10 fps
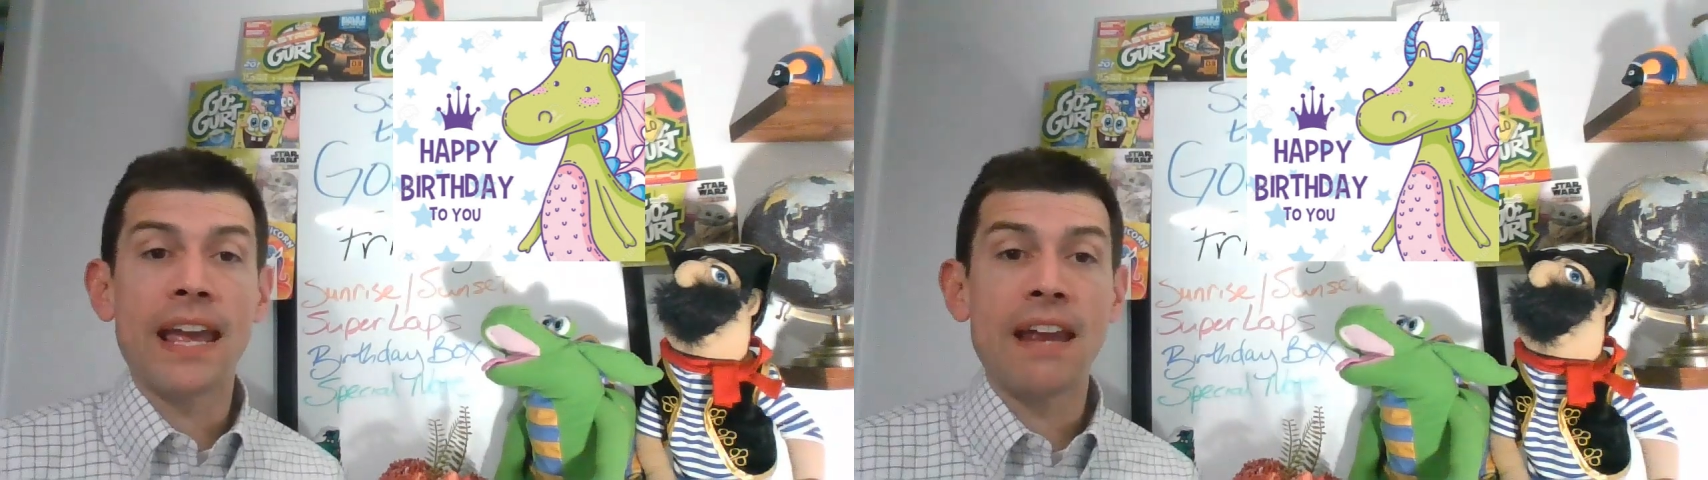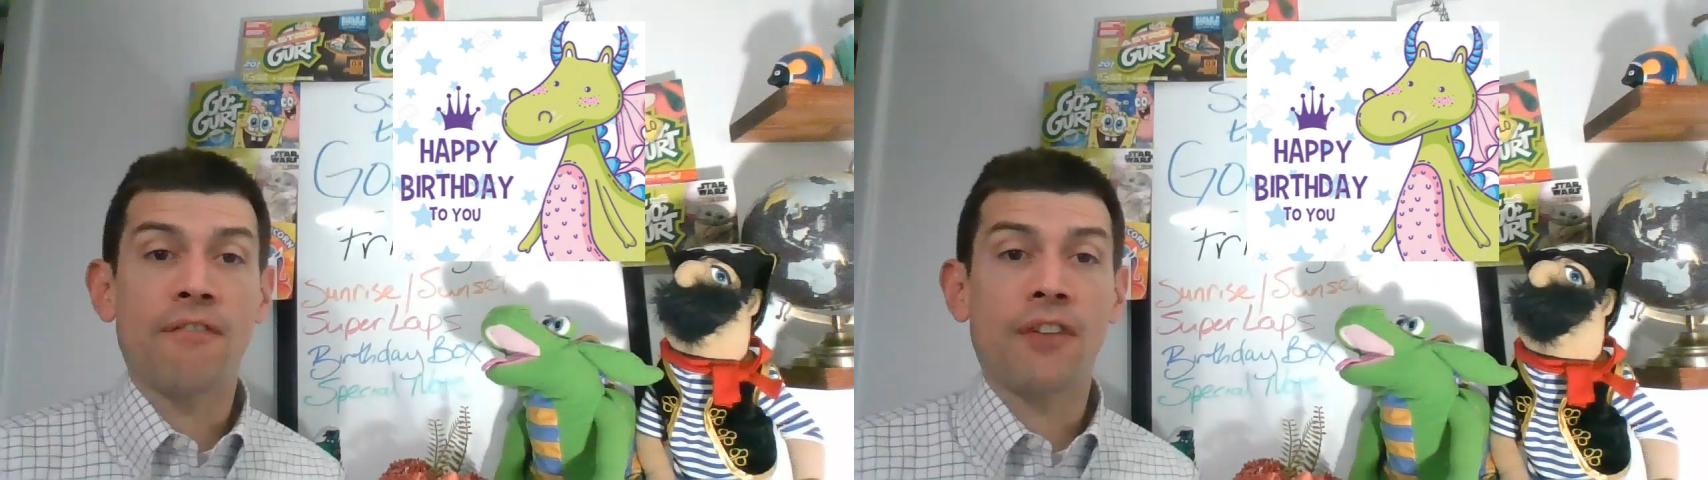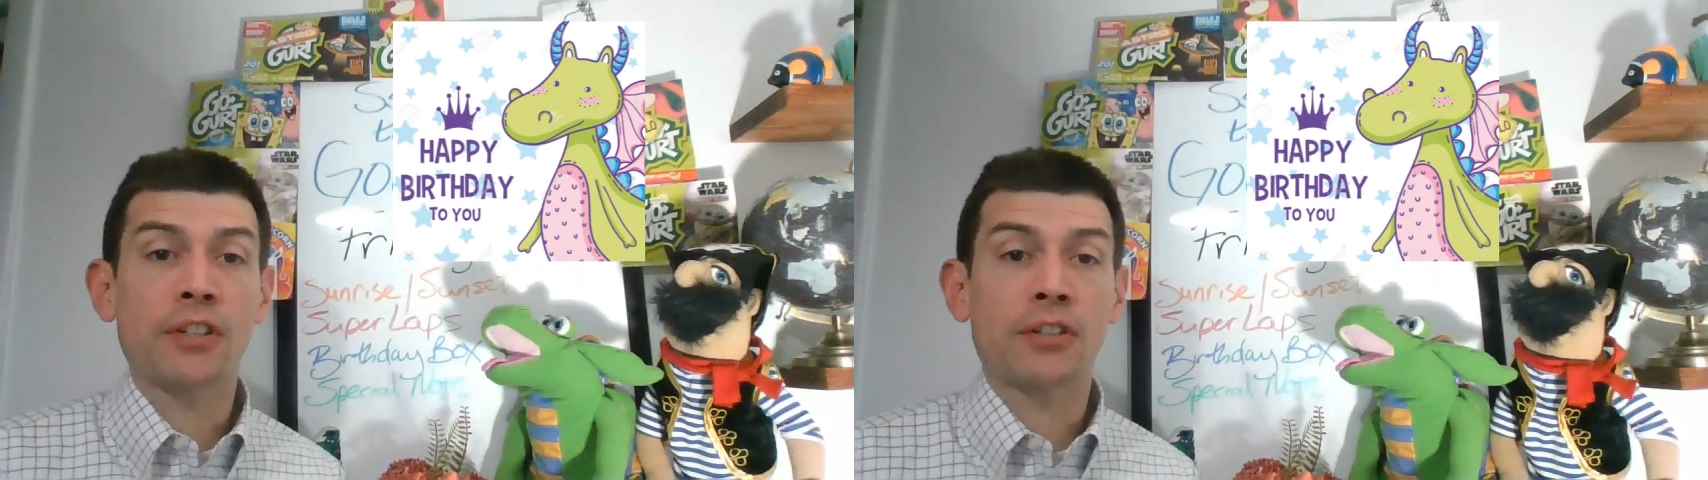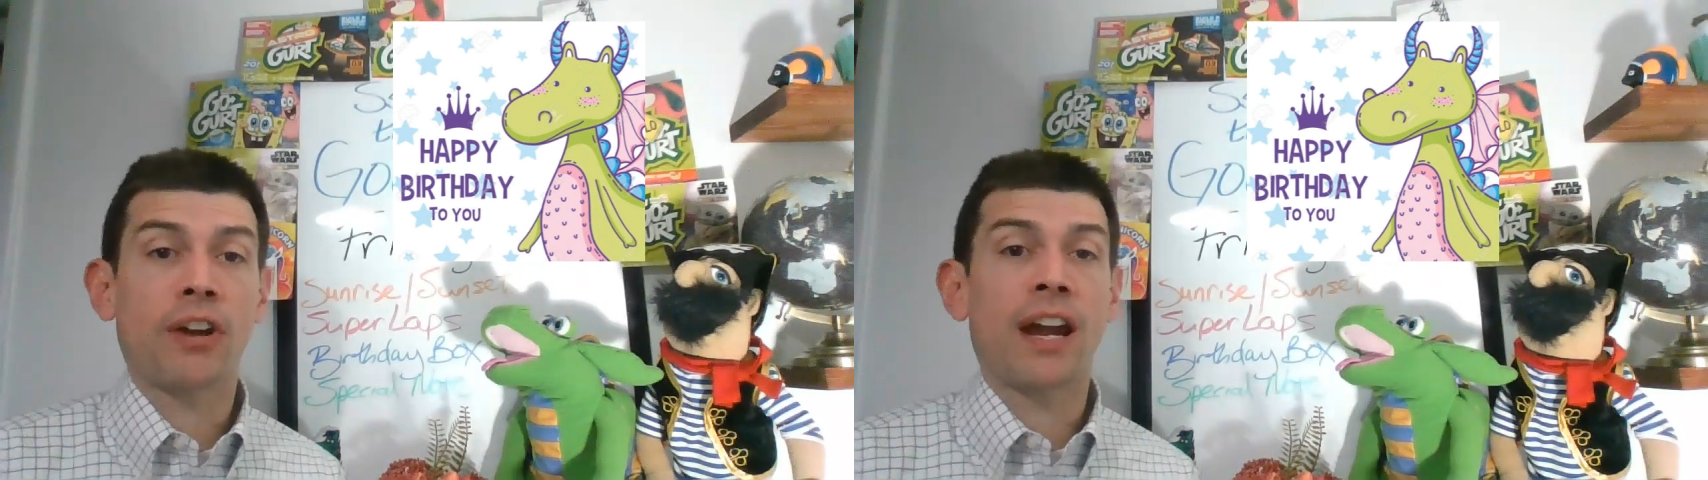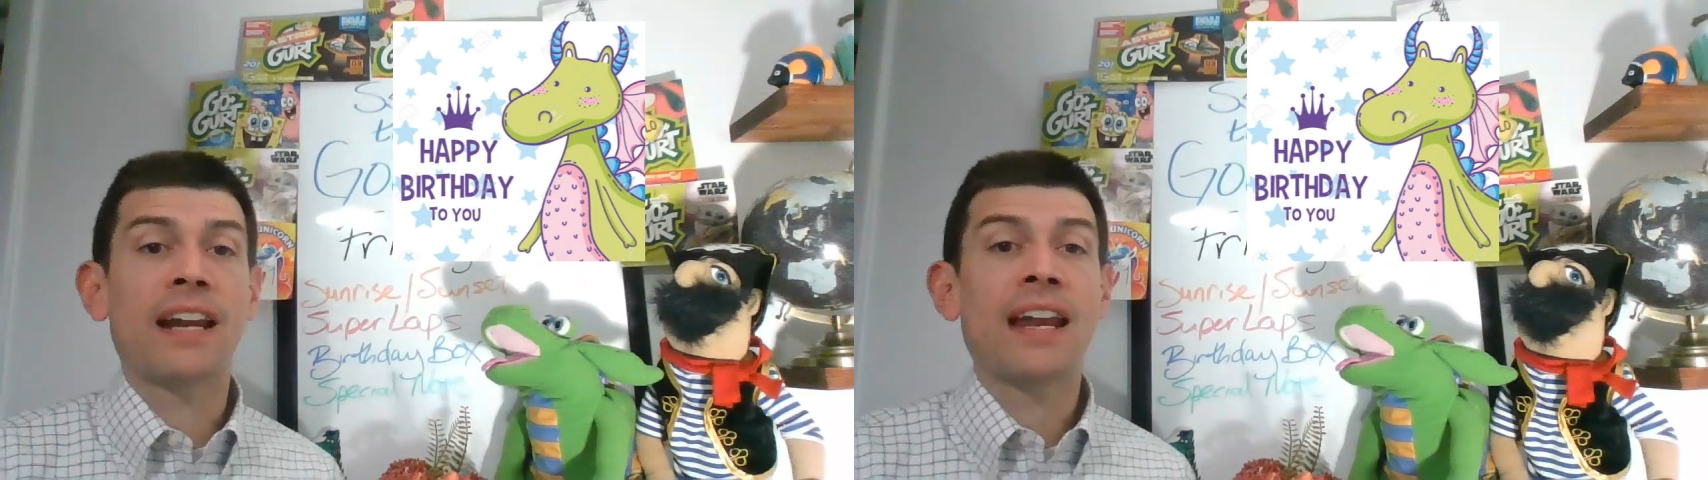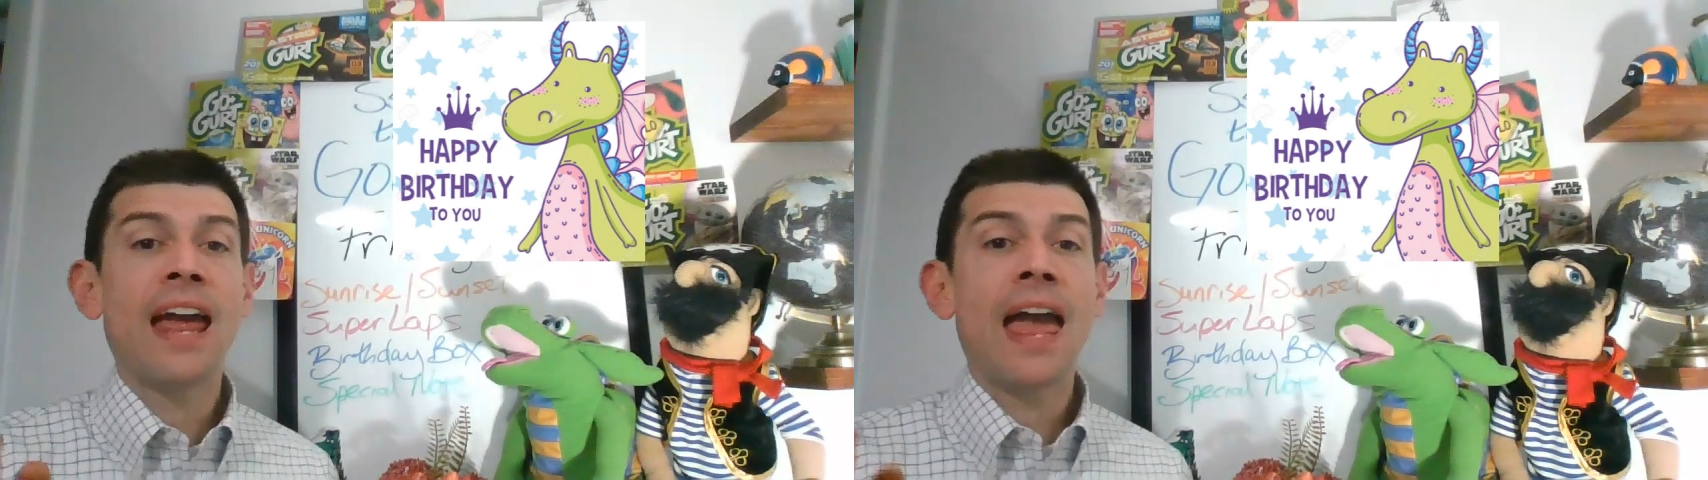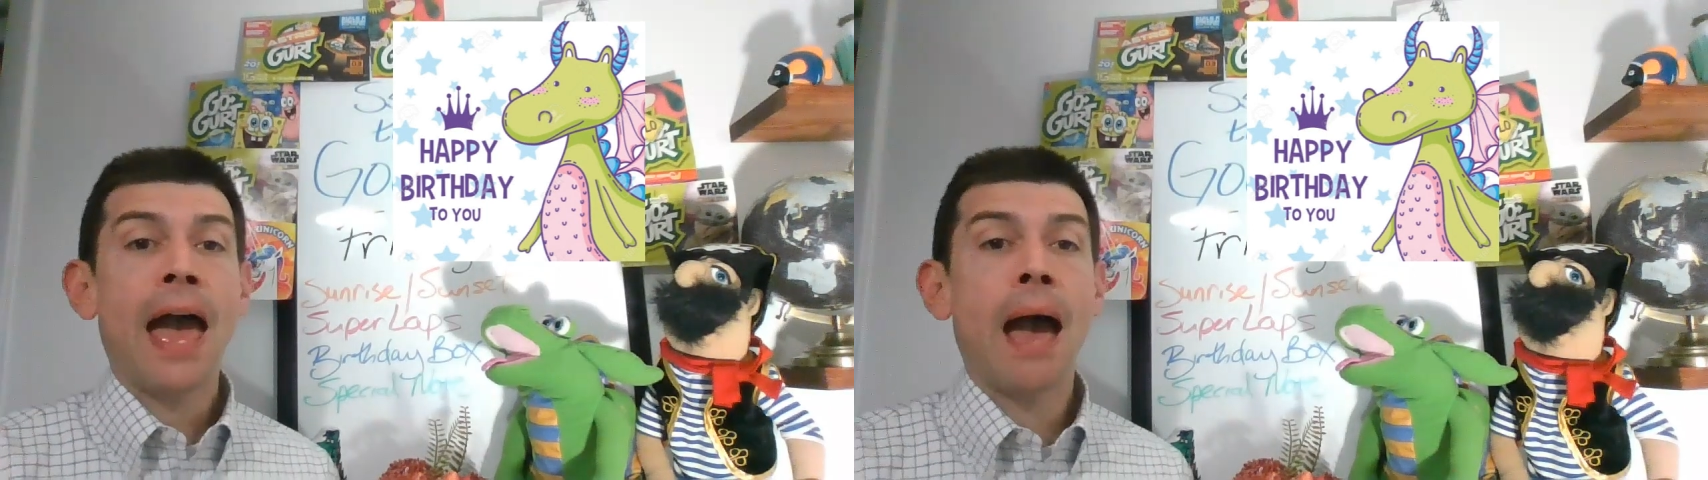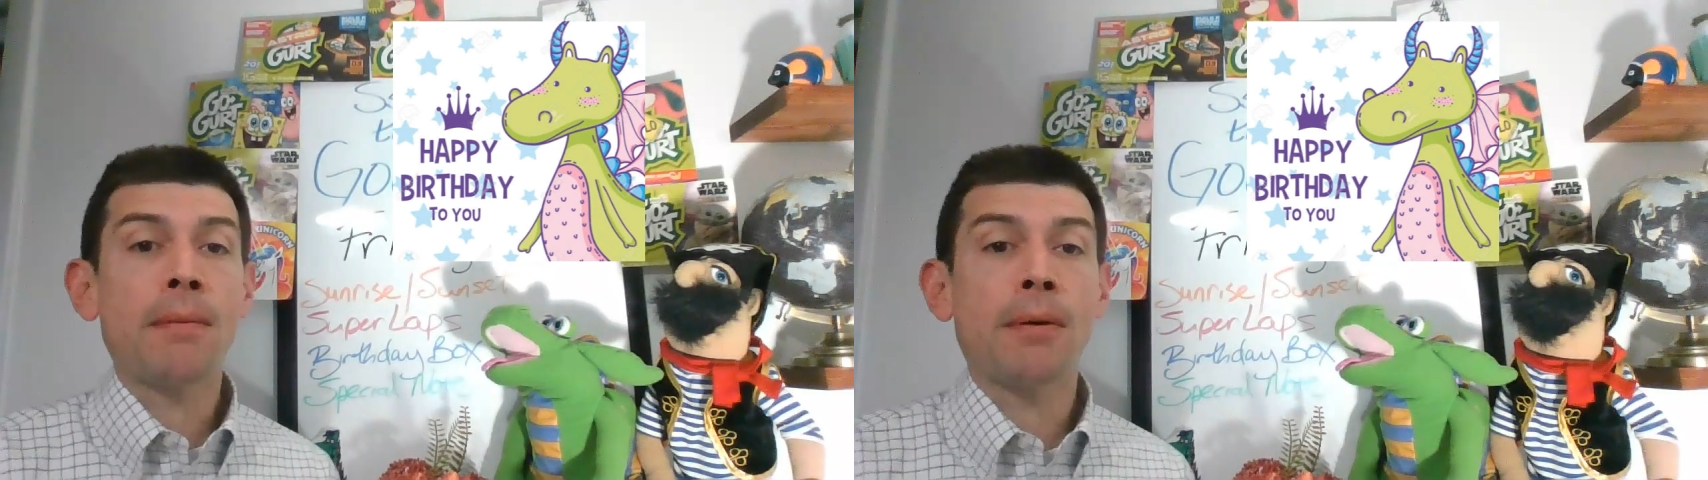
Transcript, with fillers: in first grade. Happy